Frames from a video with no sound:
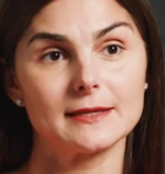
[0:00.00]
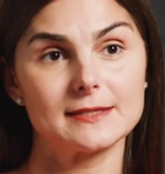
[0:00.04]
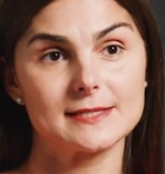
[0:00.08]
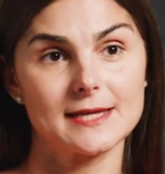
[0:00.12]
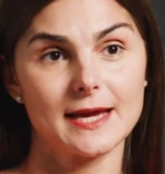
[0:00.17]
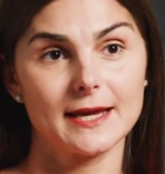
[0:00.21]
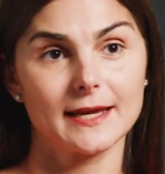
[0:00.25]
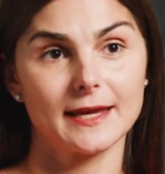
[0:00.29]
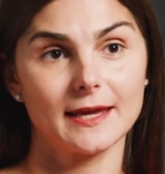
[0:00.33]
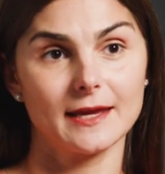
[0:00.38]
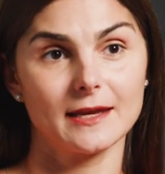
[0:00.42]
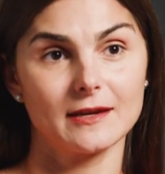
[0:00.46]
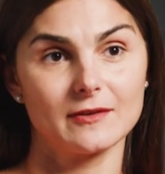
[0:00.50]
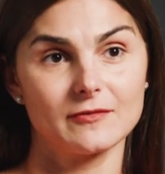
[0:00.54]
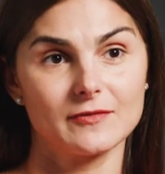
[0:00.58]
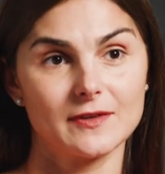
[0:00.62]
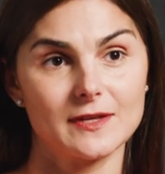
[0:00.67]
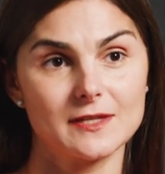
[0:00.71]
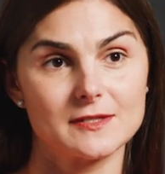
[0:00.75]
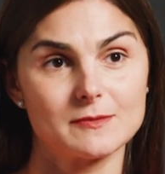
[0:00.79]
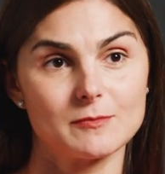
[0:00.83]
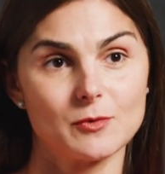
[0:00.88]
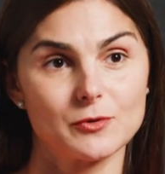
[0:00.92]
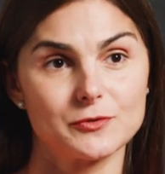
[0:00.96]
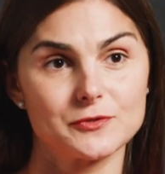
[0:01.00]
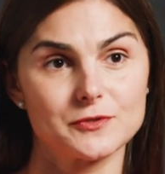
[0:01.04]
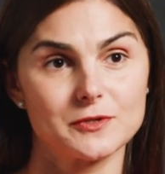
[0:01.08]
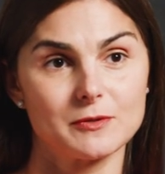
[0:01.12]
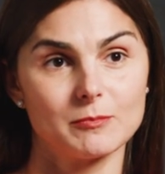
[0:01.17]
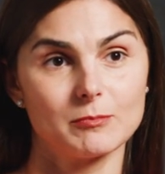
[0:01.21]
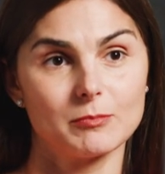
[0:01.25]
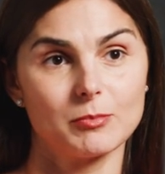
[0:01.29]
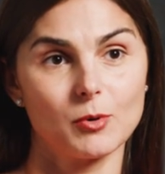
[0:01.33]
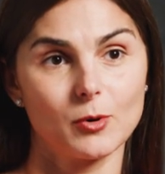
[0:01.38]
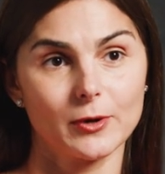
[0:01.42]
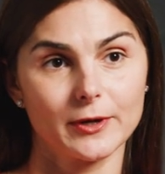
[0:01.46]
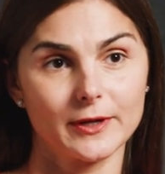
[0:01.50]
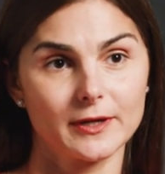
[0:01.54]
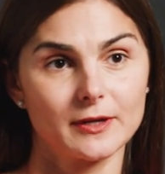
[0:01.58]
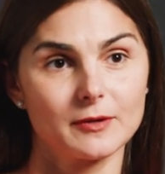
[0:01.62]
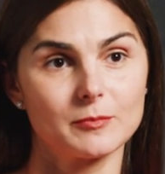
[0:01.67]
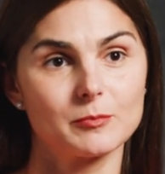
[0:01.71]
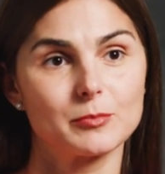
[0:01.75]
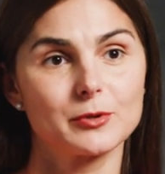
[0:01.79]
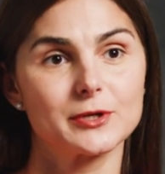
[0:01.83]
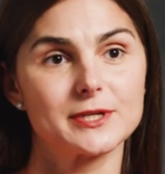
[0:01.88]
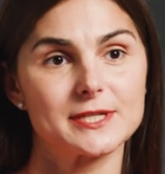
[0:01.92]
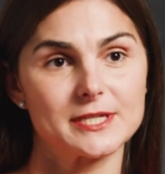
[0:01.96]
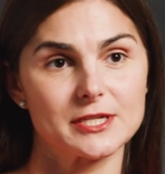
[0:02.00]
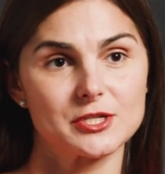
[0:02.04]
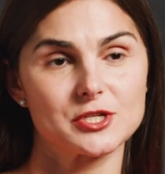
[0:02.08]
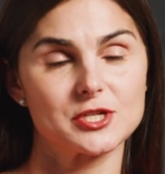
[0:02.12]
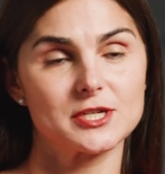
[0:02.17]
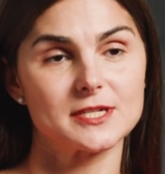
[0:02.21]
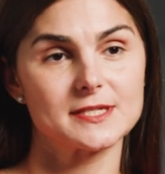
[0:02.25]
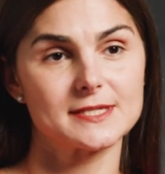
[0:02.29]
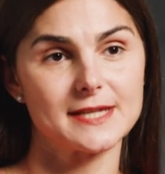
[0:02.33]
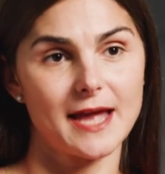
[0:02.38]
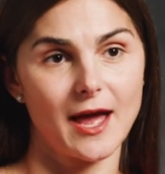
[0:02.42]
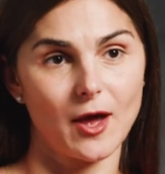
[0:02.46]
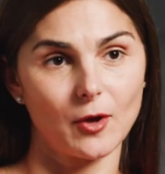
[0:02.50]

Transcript: the decade of his most important and prodigious